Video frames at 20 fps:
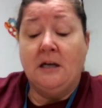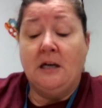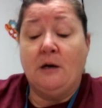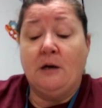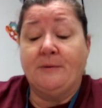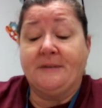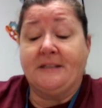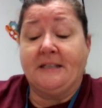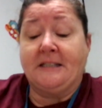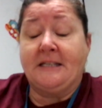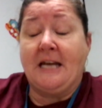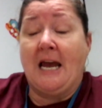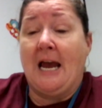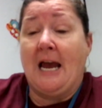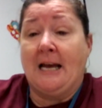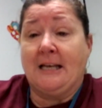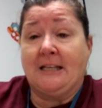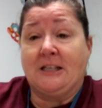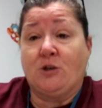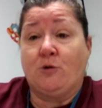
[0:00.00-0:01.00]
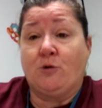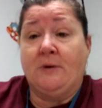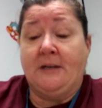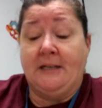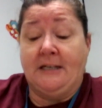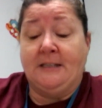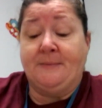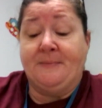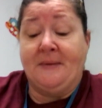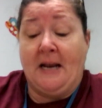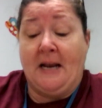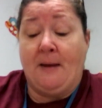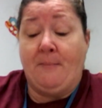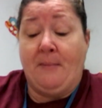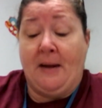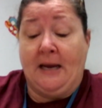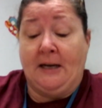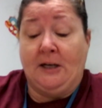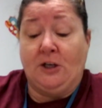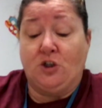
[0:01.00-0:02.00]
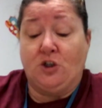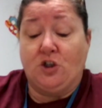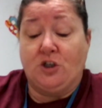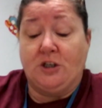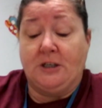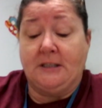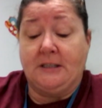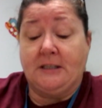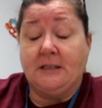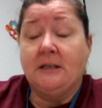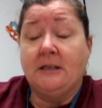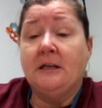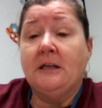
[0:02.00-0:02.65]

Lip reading: It was a tight squeeze, but I managed it.